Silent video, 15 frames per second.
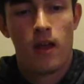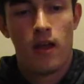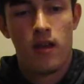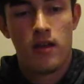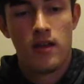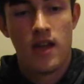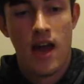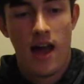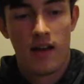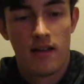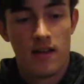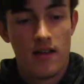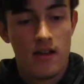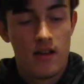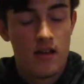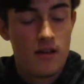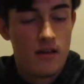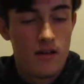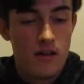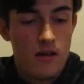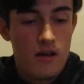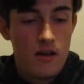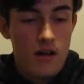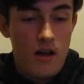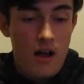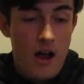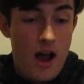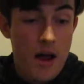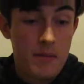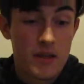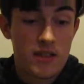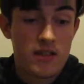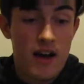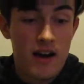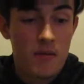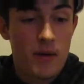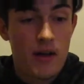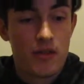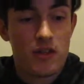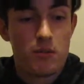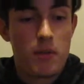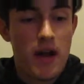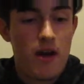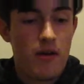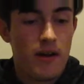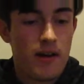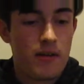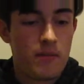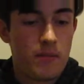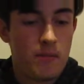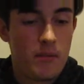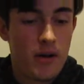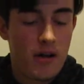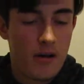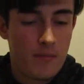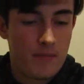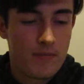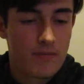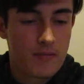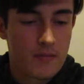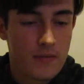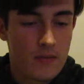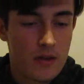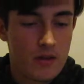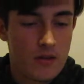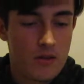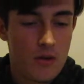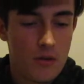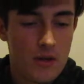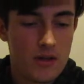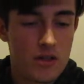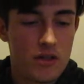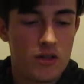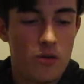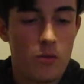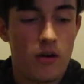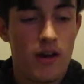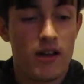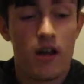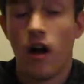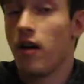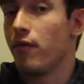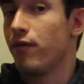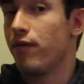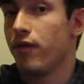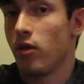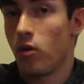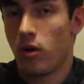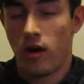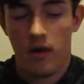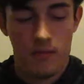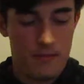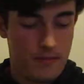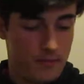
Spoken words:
yeah, I'm excited about this pairing. But so this is the one I got in Florida.